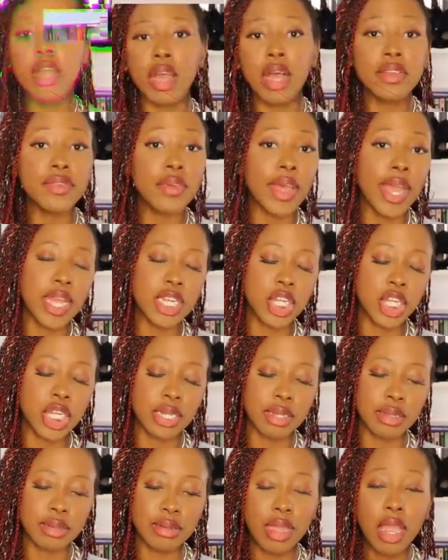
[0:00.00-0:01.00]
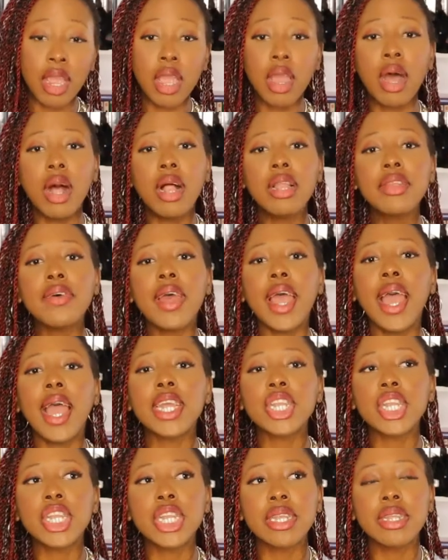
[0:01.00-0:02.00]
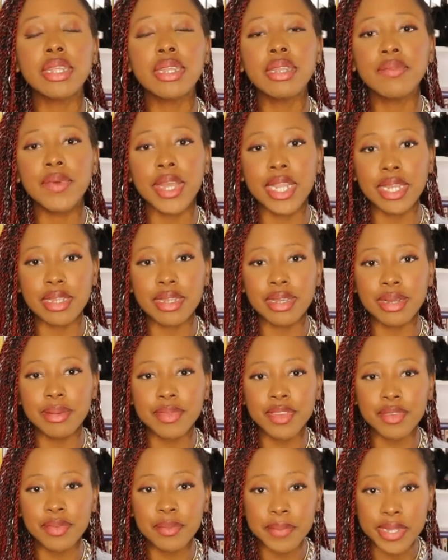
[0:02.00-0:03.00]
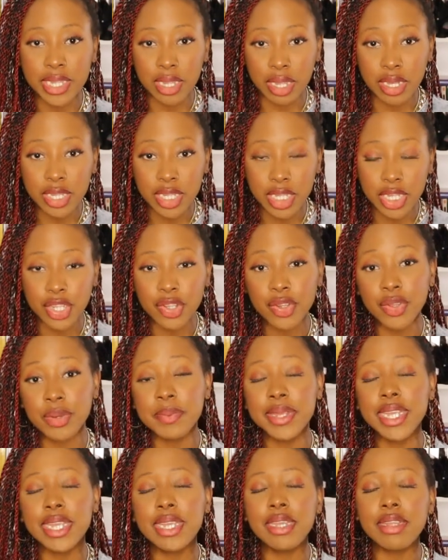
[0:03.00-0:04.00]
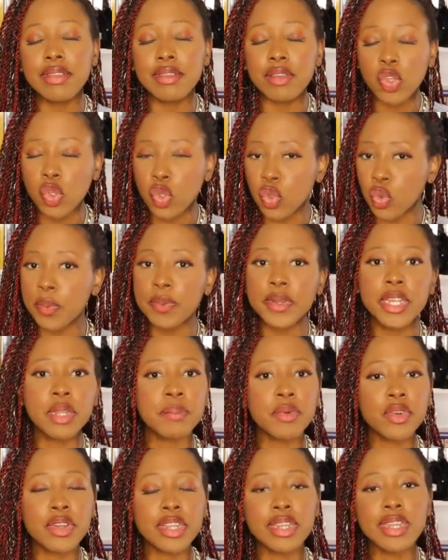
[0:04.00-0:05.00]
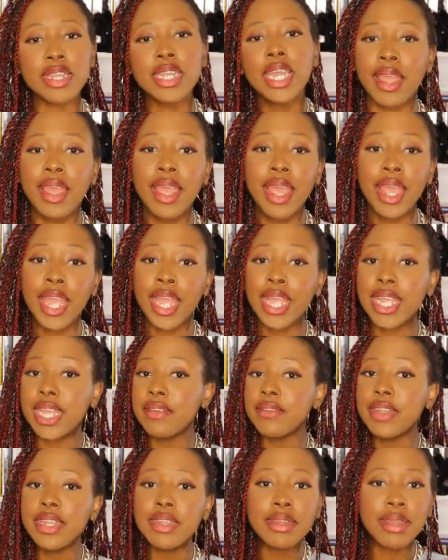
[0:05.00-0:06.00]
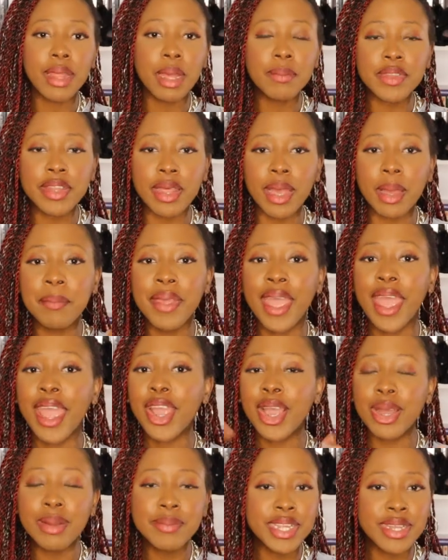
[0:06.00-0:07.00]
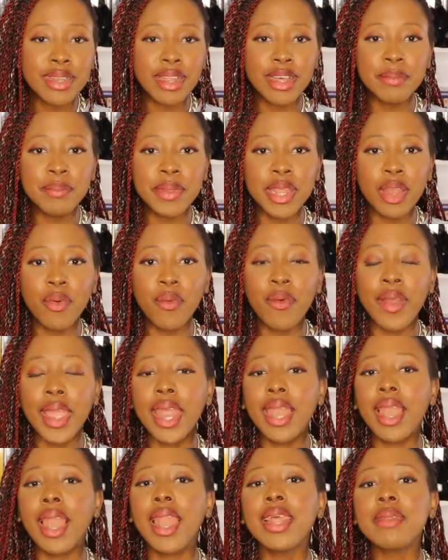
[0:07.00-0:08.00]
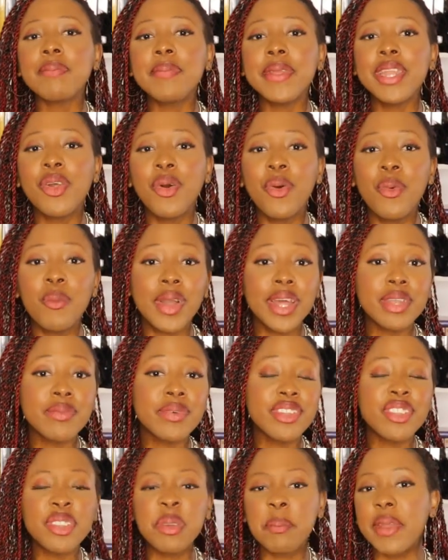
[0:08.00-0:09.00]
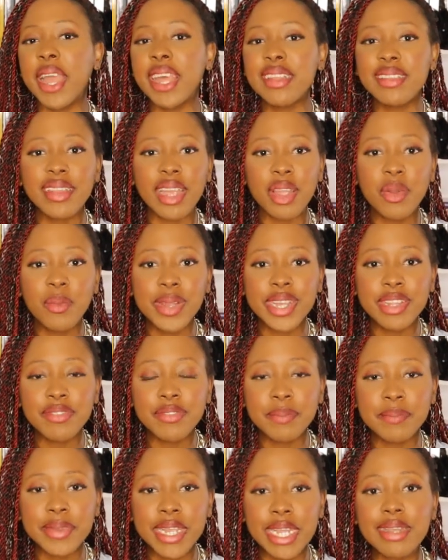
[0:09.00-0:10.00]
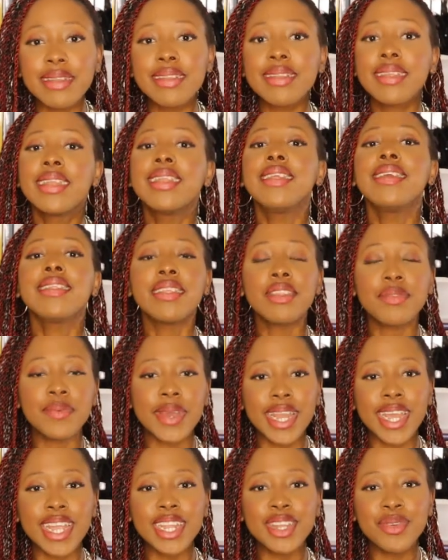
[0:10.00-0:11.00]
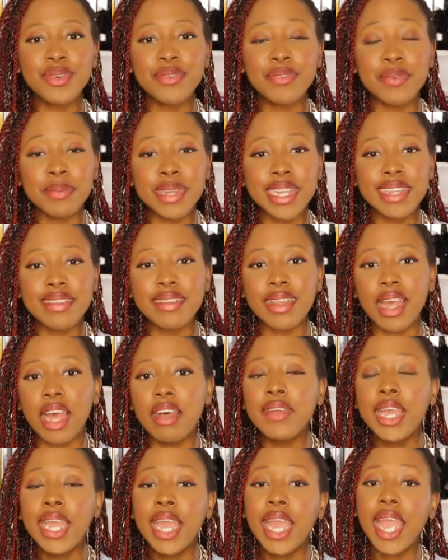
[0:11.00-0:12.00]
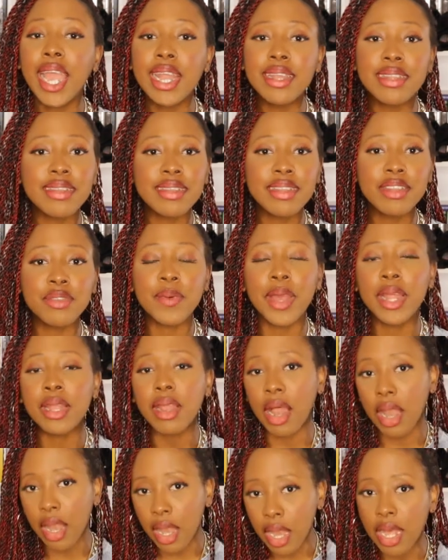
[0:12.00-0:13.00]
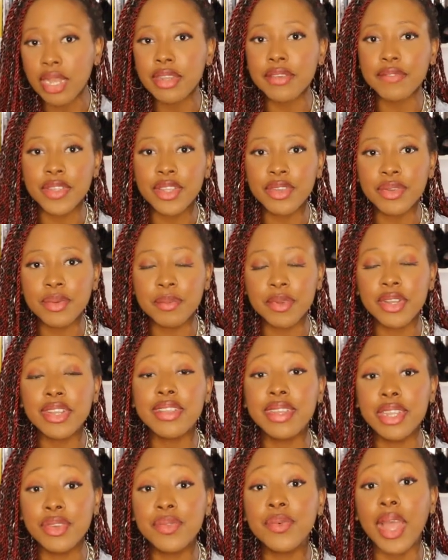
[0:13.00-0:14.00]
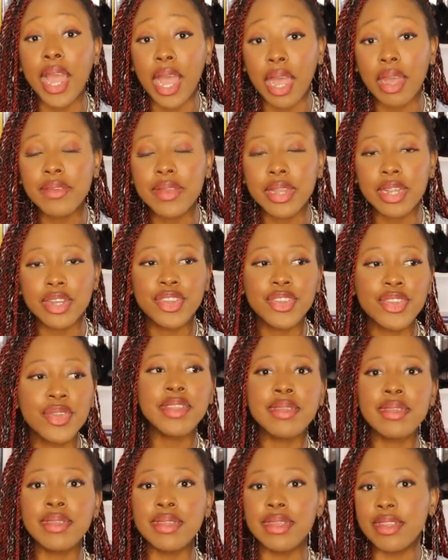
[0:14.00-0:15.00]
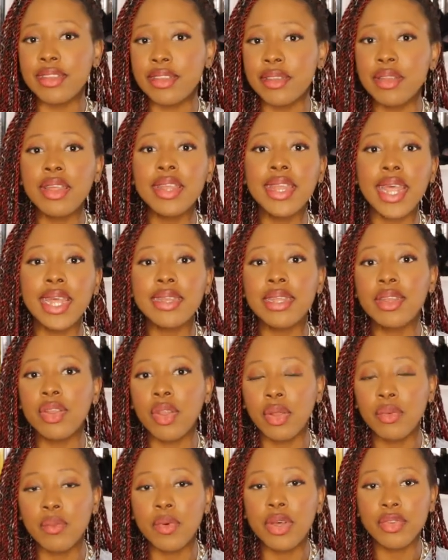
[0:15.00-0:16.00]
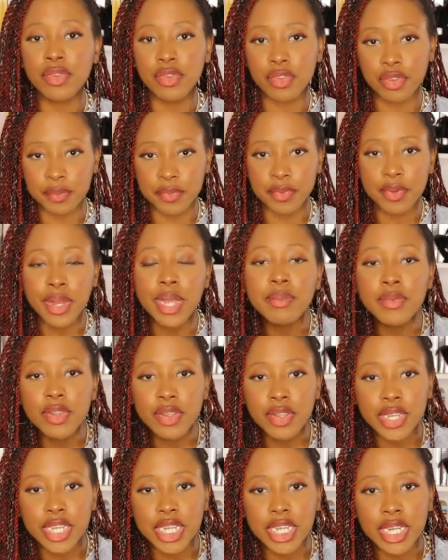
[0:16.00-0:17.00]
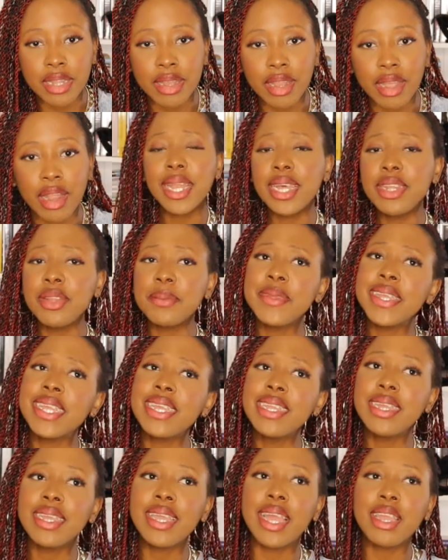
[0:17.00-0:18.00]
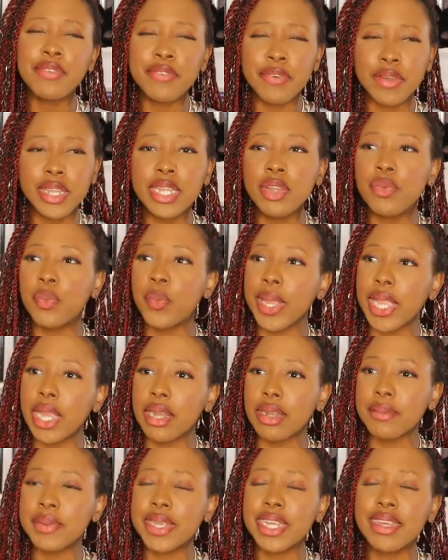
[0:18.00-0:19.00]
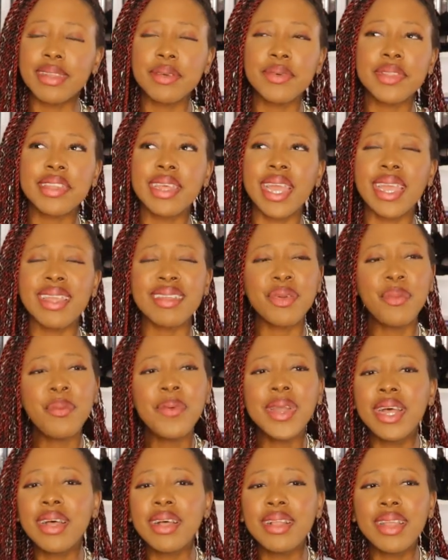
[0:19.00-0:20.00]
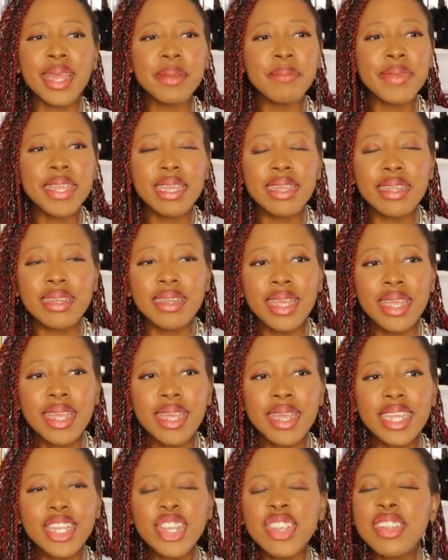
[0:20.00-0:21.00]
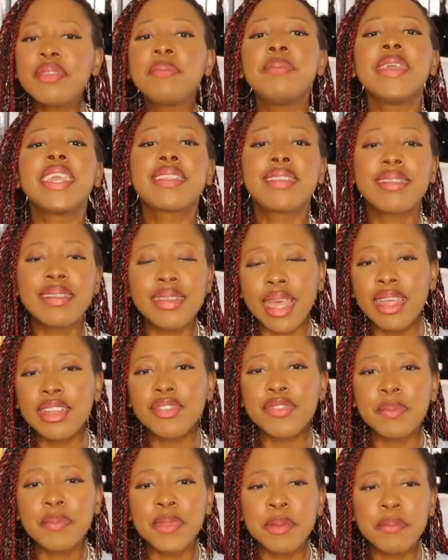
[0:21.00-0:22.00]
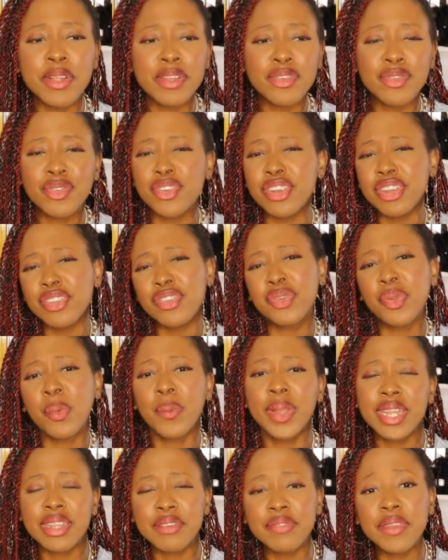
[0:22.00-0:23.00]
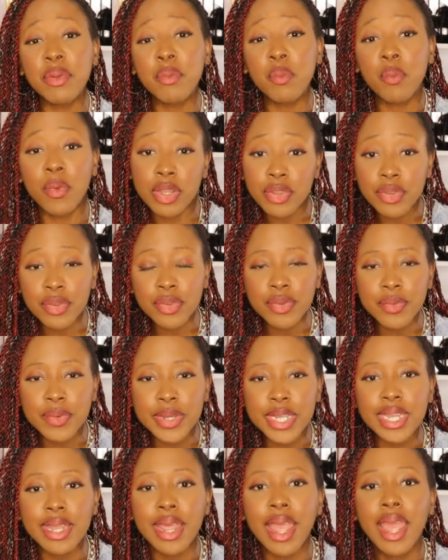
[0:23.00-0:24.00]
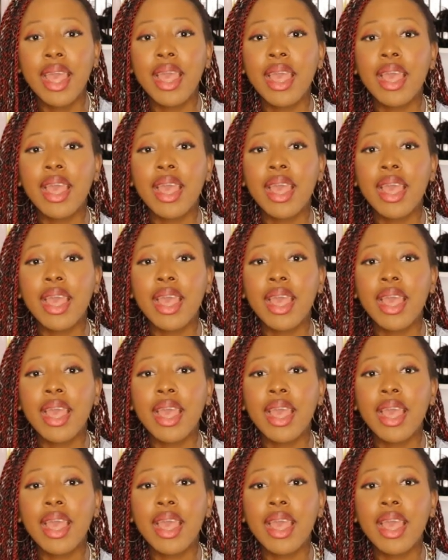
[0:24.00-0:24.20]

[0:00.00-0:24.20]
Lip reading: call to action. Call to action when it comes to being on YouTube is super important thing. Give it a thumbs up, comment down below, and let me know what was your best takeaways from it. This is what I do for myself, and this is what a lot of YouTubers do out there. So it's not that they don't want to subscribe to your channel. And at the beginning, I found it weird because I was like, well, I mean, it just makes sense for people to just do it if they want to do it.